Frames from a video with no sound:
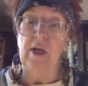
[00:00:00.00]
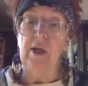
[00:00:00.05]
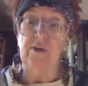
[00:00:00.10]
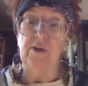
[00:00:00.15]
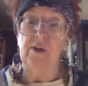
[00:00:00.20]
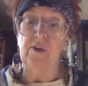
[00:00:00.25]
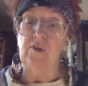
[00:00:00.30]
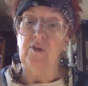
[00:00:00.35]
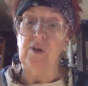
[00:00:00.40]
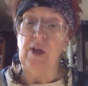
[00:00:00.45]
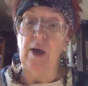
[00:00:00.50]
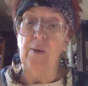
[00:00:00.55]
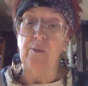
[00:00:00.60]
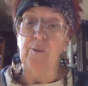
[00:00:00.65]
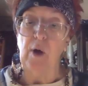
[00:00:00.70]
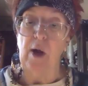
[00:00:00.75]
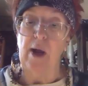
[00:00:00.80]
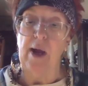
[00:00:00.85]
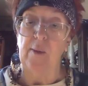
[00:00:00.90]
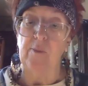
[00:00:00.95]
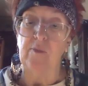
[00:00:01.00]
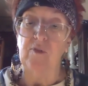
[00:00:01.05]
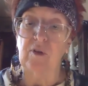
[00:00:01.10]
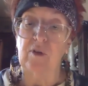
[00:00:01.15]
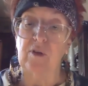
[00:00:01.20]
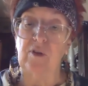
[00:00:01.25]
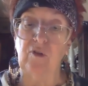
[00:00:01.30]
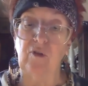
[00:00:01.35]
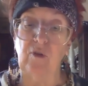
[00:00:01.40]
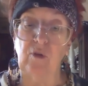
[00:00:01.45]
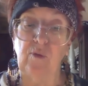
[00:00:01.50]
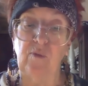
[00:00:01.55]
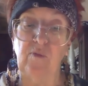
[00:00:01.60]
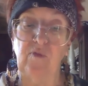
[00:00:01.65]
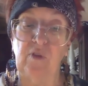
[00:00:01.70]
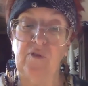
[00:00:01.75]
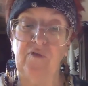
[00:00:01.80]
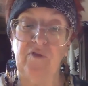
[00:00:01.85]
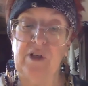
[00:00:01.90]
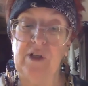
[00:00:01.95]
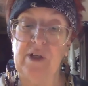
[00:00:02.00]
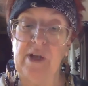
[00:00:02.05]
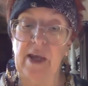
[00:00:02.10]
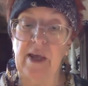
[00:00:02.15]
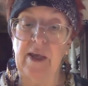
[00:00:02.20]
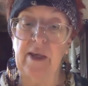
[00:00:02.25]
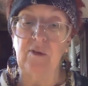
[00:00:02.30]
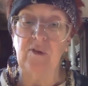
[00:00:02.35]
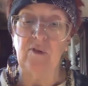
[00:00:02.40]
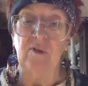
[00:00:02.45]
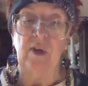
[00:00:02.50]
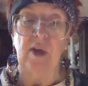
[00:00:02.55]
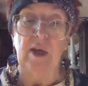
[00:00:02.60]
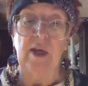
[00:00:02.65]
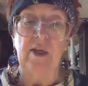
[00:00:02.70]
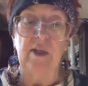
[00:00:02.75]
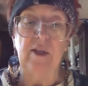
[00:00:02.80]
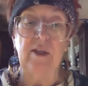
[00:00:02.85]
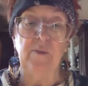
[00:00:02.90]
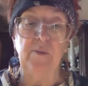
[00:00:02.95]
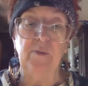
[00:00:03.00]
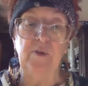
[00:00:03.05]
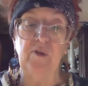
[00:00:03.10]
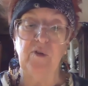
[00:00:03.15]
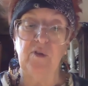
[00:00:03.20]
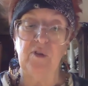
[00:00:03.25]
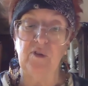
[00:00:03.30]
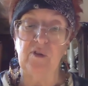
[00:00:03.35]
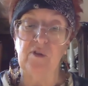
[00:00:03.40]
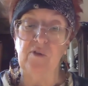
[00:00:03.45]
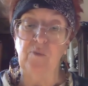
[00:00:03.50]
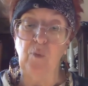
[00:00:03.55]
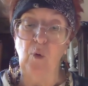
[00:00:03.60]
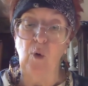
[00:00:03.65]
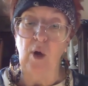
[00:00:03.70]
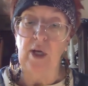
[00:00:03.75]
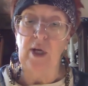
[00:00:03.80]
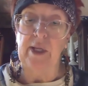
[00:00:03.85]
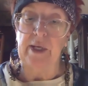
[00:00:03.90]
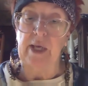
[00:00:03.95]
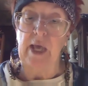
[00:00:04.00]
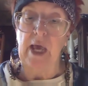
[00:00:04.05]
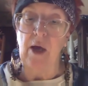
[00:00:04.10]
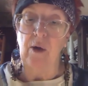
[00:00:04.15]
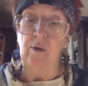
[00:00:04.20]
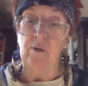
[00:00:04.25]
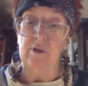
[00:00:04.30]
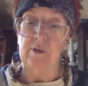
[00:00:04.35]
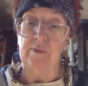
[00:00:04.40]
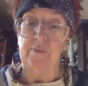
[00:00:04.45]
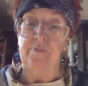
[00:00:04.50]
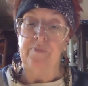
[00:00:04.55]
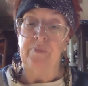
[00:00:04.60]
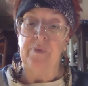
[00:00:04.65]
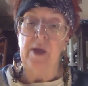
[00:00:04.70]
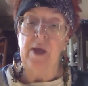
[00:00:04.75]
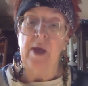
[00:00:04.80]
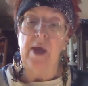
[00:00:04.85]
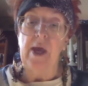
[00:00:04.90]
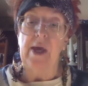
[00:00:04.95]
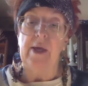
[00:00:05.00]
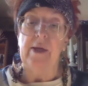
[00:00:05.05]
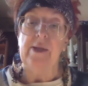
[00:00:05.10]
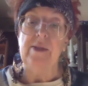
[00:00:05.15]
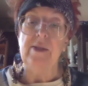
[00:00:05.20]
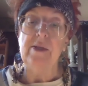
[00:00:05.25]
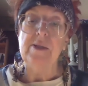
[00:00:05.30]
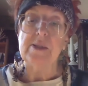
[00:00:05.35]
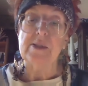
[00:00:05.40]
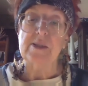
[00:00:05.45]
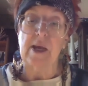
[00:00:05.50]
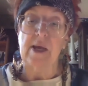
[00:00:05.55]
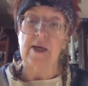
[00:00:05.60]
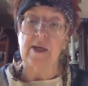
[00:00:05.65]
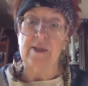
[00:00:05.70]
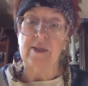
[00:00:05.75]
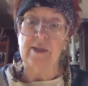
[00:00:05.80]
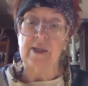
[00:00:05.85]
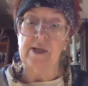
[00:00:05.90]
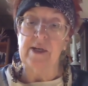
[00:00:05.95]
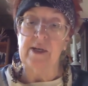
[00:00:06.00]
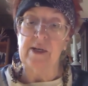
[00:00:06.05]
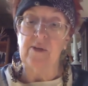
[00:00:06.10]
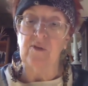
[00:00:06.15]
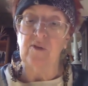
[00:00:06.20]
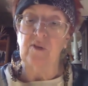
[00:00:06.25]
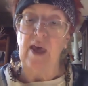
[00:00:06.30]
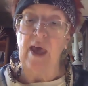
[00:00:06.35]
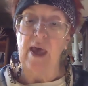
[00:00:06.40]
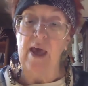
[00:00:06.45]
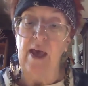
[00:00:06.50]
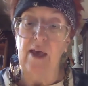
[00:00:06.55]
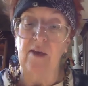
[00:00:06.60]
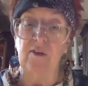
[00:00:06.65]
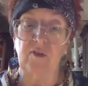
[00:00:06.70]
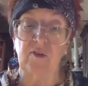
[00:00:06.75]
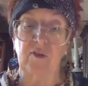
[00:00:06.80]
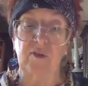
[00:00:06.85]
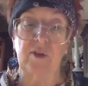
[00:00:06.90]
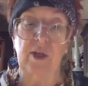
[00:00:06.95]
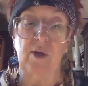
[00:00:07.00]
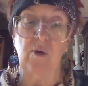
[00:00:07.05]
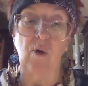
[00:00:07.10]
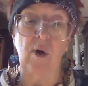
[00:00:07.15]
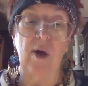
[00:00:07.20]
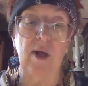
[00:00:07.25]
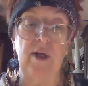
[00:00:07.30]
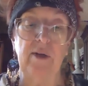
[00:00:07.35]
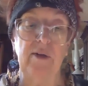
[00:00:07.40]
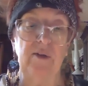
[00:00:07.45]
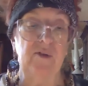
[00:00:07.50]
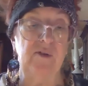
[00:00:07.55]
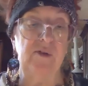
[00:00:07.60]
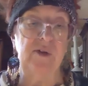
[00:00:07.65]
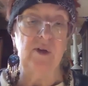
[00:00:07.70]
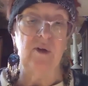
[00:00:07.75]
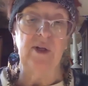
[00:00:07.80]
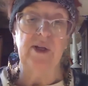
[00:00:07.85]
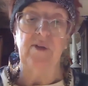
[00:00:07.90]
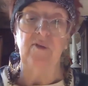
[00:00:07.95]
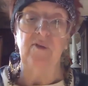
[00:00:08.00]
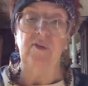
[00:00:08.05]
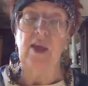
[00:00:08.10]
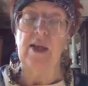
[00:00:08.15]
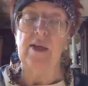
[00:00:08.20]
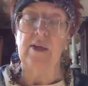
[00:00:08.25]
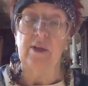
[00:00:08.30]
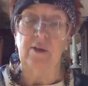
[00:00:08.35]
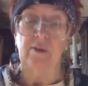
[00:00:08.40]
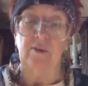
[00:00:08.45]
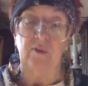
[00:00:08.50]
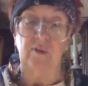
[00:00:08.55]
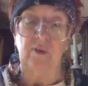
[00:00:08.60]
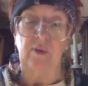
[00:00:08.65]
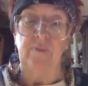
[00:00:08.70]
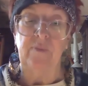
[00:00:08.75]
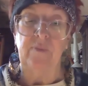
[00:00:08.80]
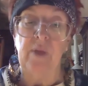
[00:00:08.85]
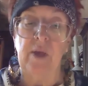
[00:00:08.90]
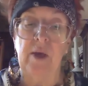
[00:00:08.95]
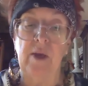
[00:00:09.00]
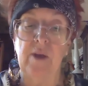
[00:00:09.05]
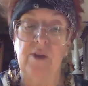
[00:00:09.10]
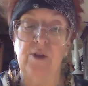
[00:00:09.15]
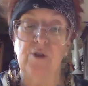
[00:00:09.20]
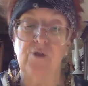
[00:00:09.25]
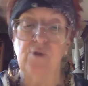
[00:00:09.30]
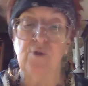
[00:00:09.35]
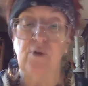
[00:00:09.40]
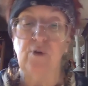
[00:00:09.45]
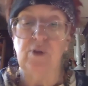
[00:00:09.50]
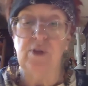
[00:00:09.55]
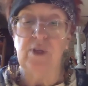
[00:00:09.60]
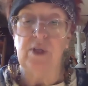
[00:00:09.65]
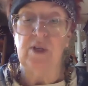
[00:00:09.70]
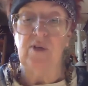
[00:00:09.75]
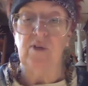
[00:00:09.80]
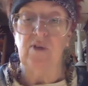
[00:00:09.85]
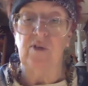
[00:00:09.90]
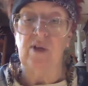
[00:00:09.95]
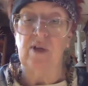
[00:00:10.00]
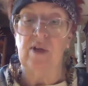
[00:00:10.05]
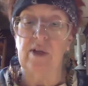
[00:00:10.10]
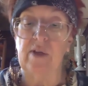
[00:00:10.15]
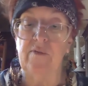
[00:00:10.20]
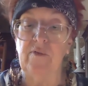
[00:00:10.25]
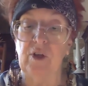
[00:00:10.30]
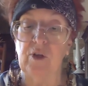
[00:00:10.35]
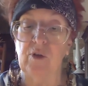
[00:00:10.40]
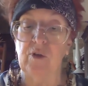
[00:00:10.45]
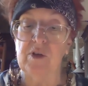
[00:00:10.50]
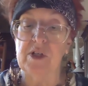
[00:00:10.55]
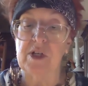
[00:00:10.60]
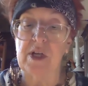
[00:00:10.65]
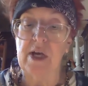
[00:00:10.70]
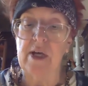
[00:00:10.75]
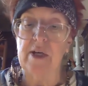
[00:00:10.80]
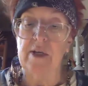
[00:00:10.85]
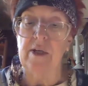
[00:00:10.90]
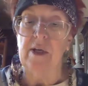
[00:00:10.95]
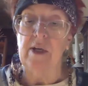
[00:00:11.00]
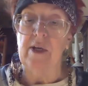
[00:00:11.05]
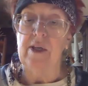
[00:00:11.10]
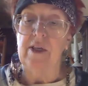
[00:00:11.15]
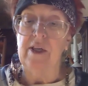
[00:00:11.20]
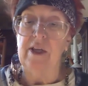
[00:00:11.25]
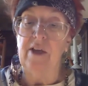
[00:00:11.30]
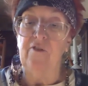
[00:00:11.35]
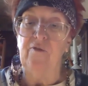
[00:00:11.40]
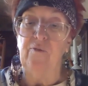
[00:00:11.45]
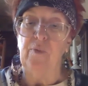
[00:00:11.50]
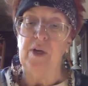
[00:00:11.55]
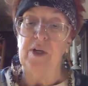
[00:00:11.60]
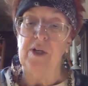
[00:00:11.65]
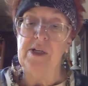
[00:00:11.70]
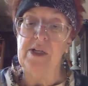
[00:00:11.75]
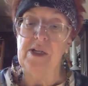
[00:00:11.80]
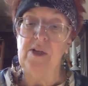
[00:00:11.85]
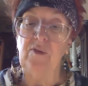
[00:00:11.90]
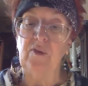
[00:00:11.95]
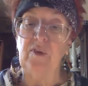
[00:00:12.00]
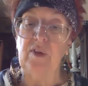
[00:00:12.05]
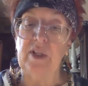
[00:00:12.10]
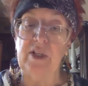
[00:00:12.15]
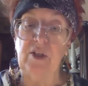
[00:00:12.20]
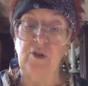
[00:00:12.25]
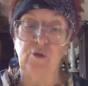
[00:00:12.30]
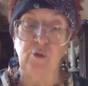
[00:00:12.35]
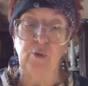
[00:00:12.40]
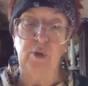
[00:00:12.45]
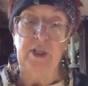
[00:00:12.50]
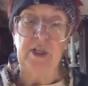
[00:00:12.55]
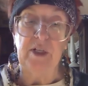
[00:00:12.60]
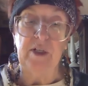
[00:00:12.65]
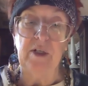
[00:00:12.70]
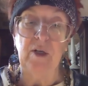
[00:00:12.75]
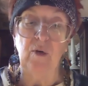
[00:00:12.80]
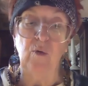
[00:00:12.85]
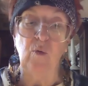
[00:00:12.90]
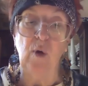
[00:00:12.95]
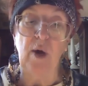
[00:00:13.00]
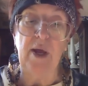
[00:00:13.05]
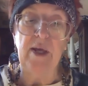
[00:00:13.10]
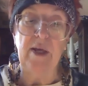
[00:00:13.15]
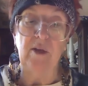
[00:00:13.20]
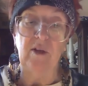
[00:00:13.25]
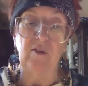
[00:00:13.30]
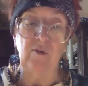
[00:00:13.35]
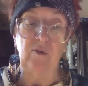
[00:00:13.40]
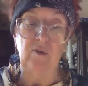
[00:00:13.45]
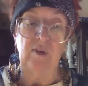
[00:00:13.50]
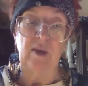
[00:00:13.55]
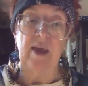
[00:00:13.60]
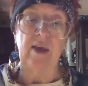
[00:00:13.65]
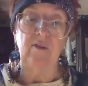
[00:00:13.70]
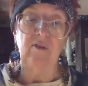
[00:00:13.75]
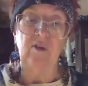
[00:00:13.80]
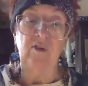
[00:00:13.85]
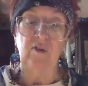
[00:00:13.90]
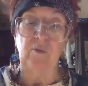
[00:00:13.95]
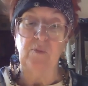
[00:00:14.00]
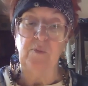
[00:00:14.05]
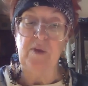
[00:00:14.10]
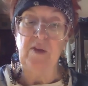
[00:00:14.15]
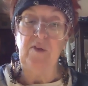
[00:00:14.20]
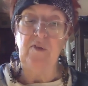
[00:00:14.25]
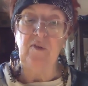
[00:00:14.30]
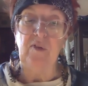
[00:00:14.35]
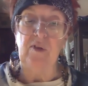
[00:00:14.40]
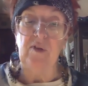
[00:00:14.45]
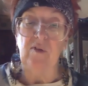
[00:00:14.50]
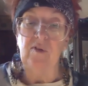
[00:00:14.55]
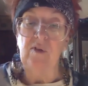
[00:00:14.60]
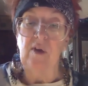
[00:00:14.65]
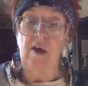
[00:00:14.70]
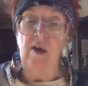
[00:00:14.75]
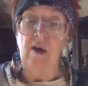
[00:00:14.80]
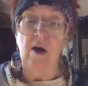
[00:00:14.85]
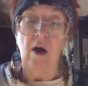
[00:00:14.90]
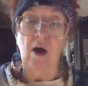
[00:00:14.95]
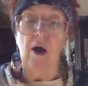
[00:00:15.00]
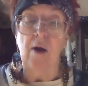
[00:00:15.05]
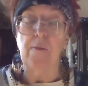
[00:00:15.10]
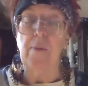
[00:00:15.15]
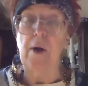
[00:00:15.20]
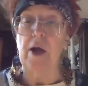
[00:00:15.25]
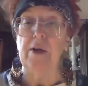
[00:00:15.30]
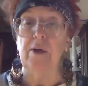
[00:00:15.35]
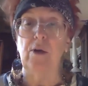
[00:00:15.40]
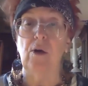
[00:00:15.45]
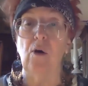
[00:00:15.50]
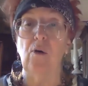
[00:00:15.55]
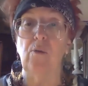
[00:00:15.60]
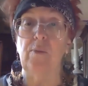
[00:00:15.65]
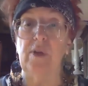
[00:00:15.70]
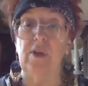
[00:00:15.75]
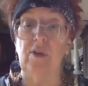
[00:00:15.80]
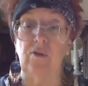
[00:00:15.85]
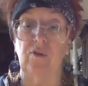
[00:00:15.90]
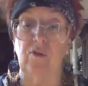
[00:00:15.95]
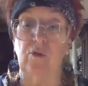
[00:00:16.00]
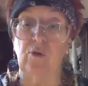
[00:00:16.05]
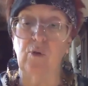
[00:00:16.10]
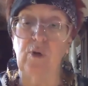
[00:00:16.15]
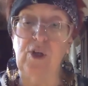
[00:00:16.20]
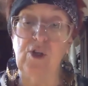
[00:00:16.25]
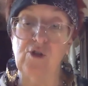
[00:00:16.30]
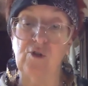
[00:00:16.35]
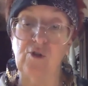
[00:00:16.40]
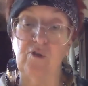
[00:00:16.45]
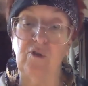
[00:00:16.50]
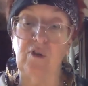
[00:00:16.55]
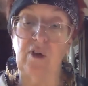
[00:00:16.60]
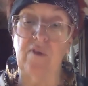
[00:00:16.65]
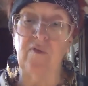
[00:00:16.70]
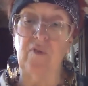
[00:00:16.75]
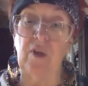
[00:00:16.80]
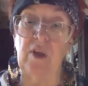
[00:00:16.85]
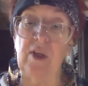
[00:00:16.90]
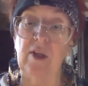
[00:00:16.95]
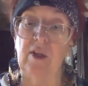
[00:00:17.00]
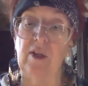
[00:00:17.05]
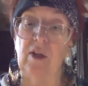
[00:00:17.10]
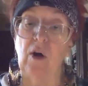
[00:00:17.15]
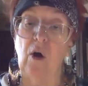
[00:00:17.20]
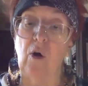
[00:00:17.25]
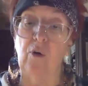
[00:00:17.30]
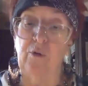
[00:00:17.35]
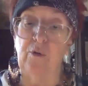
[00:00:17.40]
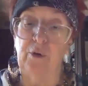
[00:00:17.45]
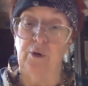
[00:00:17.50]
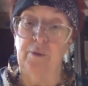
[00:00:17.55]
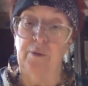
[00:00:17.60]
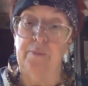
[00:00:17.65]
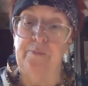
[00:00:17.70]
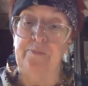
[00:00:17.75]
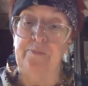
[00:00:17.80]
does not perhaps consume 50 days in the business of boiling out. And in the state that it is casked, the oil is nearly scentless. The truth is that living or dead, if but decently treated, whales, as a species, are by no means creatures of ill odor.